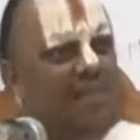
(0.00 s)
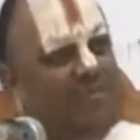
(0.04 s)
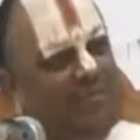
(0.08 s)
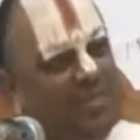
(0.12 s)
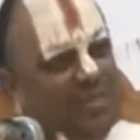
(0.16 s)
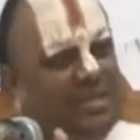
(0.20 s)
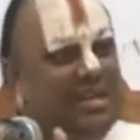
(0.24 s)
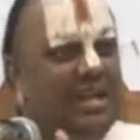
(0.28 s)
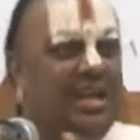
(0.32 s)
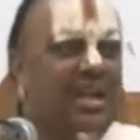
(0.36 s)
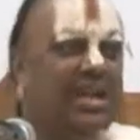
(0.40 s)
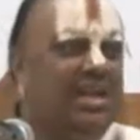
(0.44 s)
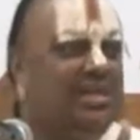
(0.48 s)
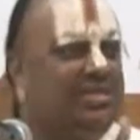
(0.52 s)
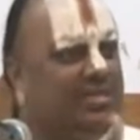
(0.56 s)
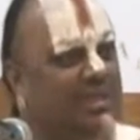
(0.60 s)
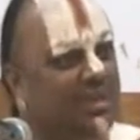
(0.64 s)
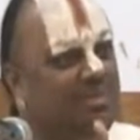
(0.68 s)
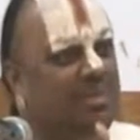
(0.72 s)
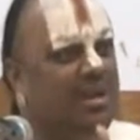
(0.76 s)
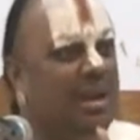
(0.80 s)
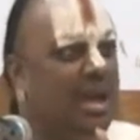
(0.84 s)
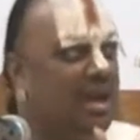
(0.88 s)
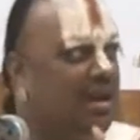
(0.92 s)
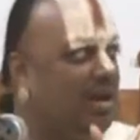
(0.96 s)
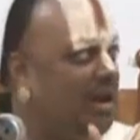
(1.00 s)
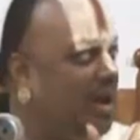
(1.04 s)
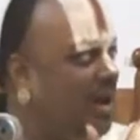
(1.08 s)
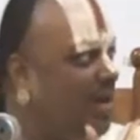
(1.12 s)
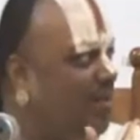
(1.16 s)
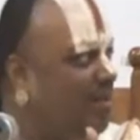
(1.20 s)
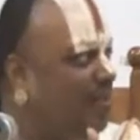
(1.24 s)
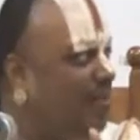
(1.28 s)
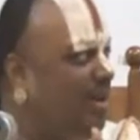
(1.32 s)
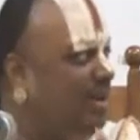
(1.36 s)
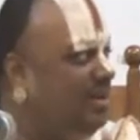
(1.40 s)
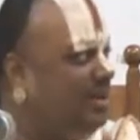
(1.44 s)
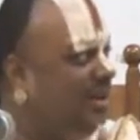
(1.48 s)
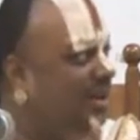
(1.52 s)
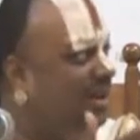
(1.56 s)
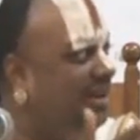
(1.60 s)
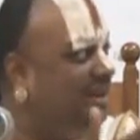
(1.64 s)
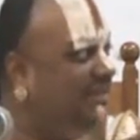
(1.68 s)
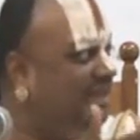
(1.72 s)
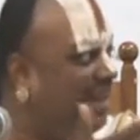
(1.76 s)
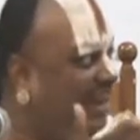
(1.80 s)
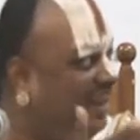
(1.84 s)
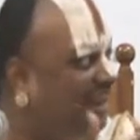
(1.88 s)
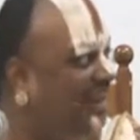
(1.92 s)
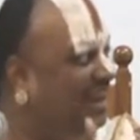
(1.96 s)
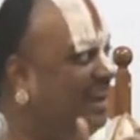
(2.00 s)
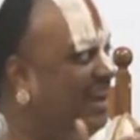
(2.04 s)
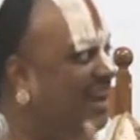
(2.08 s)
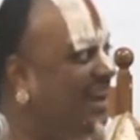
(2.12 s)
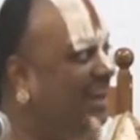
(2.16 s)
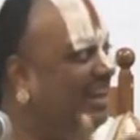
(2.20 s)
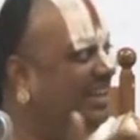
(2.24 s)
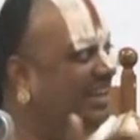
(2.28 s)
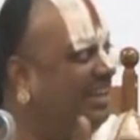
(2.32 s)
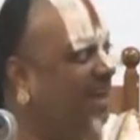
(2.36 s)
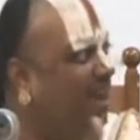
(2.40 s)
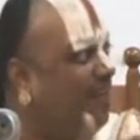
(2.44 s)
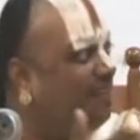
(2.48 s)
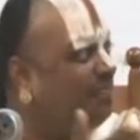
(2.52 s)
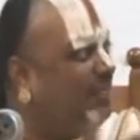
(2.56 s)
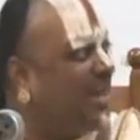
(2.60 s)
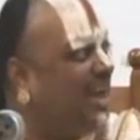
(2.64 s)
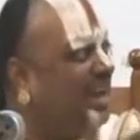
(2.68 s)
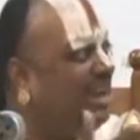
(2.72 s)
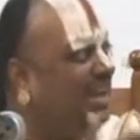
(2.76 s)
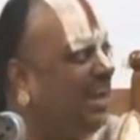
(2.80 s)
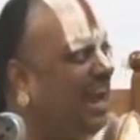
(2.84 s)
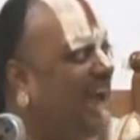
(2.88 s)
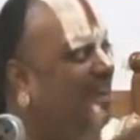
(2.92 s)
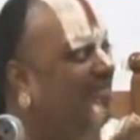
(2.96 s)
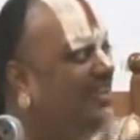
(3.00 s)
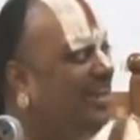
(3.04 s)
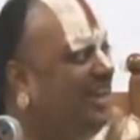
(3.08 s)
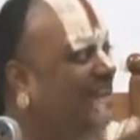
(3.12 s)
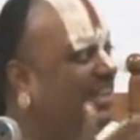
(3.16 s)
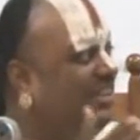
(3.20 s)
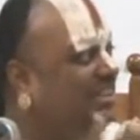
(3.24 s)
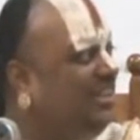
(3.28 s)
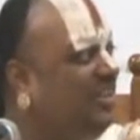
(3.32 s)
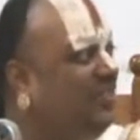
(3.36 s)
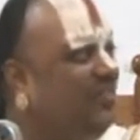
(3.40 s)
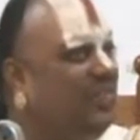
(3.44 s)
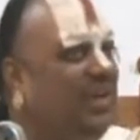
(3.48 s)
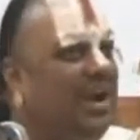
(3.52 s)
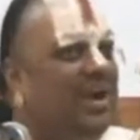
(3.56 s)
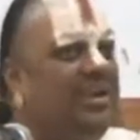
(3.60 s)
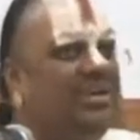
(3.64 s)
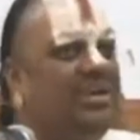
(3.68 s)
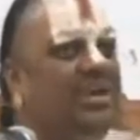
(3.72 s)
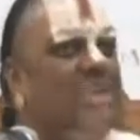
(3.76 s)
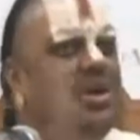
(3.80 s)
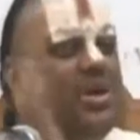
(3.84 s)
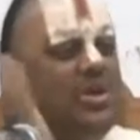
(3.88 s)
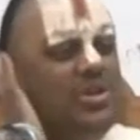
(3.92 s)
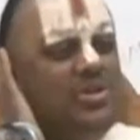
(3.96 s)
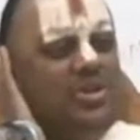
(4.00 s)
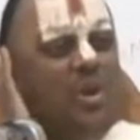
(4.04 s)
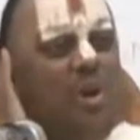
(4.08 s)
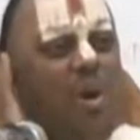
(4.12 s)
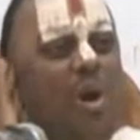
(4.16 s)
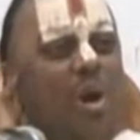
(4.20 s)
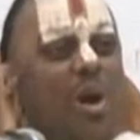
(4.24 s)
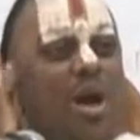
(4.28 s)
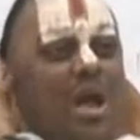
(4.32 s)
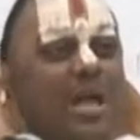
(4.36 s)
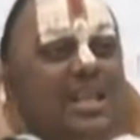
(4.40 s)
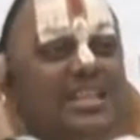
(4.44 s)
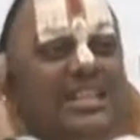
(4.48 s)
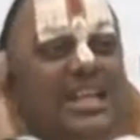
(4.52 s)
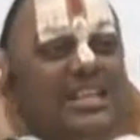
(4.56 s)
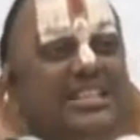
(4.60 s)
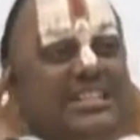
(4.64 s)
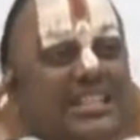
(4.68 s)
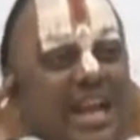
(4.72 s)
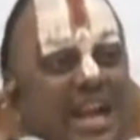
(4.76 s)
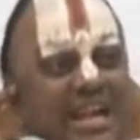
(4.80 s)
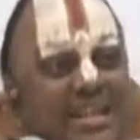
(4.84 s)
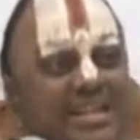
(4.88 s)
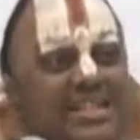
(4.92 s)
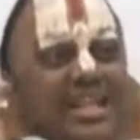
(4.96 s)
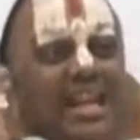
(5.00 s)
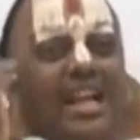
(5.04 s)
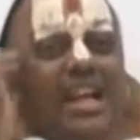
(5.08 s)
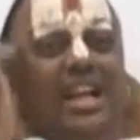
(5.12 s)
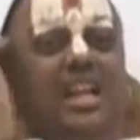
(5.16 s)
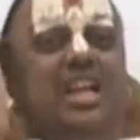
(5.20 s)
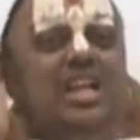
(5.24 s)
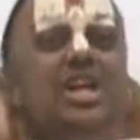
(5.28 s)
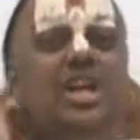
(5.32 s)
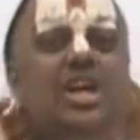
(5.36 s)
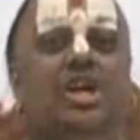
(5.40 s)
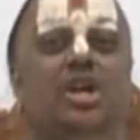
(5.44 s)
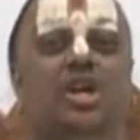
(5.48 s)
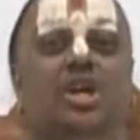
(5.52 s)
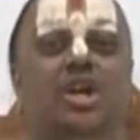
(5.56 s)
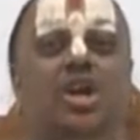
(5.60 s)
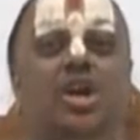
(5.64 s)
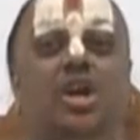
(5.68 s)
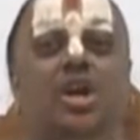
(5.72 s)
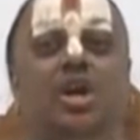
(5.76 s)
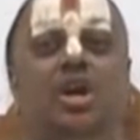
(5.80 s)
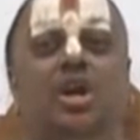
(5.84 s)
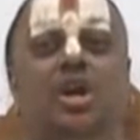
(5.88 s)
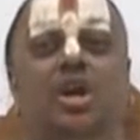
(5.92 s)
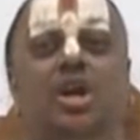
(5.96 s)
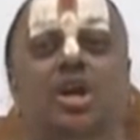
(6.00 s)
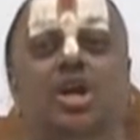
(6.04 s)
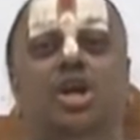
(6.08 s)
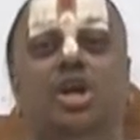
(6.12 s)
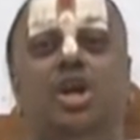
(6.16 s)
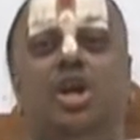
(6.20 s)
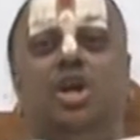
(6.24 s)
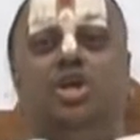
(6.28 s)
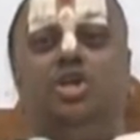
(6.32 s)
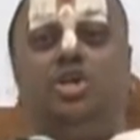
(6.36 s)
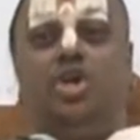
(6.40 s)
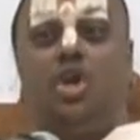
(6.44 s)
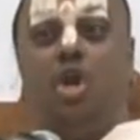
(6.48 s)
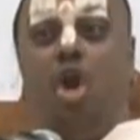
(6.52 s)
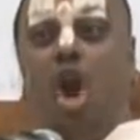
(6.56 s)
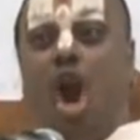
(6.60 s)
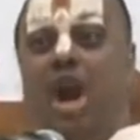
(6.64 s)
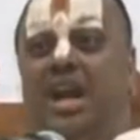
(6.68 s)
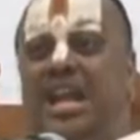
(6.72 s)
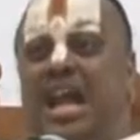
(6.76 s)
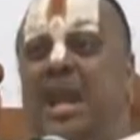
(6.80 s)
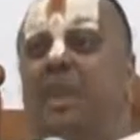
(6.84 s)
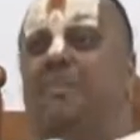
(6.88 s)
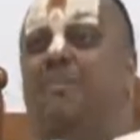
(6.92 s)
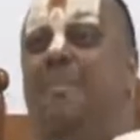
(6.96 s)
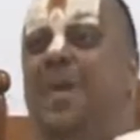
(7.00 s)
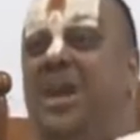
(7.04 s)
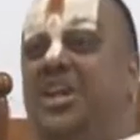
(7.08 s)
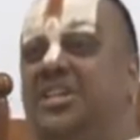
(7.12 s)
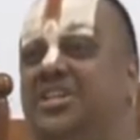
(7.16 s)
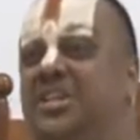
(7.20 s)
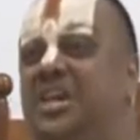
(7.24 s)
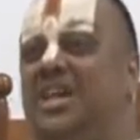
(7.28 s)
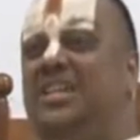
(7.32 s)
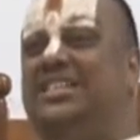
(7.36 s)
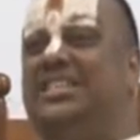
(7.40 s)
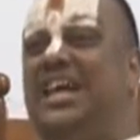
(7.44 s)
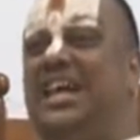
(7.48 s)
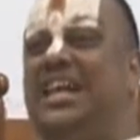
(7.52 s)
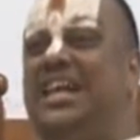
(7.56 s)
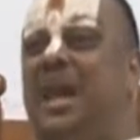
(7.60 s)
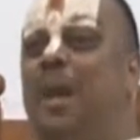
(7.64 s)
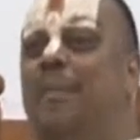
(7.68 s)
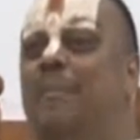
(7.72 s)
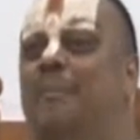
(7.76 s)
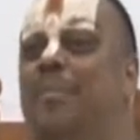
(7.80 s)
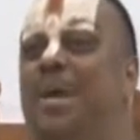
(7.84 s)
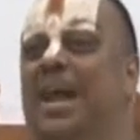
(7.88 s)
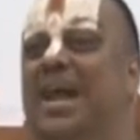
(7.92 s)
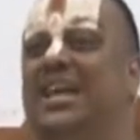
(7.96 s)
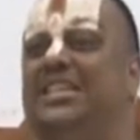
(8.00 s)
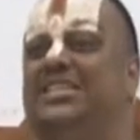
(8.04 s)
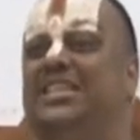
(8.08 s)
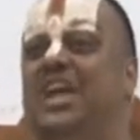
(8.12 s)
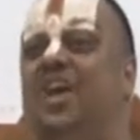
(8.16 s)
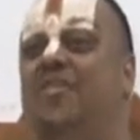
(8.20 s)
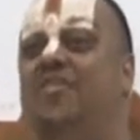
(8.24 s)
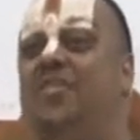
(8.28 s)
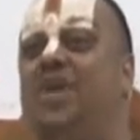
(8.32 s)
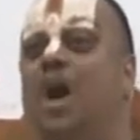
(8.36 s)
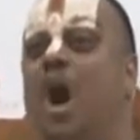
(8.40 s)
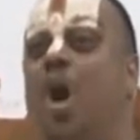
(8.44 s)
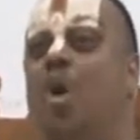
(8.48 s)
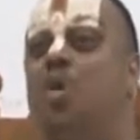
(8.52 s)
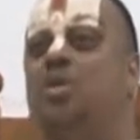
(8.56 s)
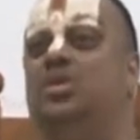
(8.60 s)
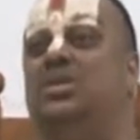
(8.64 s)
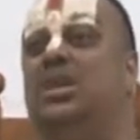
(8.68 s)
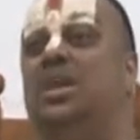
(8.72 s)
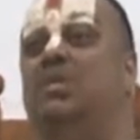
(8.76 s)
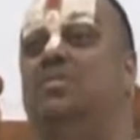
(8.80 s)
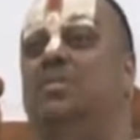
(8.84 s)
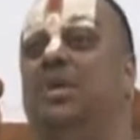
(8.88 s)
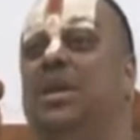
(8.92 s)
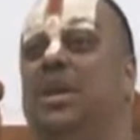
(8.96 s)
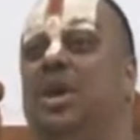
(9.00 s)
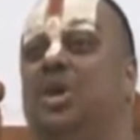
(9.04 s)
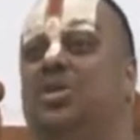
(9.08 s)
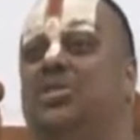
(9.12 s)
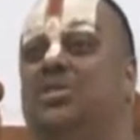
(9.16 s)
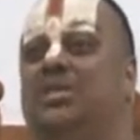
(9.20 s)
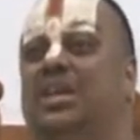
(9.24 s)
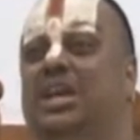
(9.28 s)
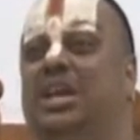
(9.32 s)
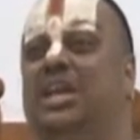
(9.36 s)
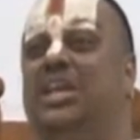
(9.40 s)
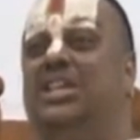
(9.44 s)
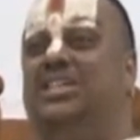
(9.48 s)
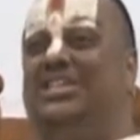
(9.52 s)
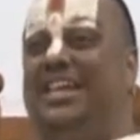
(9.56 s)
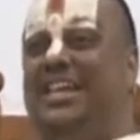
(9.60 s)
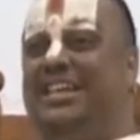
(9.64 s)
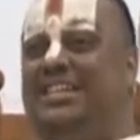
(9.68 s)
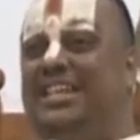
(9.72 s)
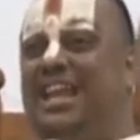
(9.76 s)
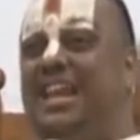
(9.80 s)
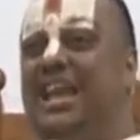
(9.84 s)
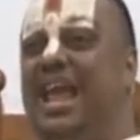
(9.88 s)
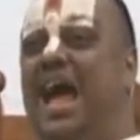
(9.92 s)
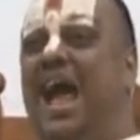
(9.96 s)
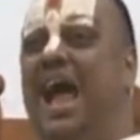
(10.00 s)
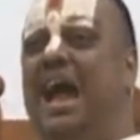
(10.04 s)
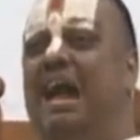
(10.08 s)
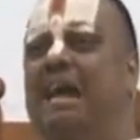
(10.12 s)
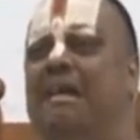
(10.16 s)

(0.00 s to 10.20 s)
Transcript: Everything is similar, but the depth or gravity is different. So the gentle trodden measures and the embrace of cows and billows inside the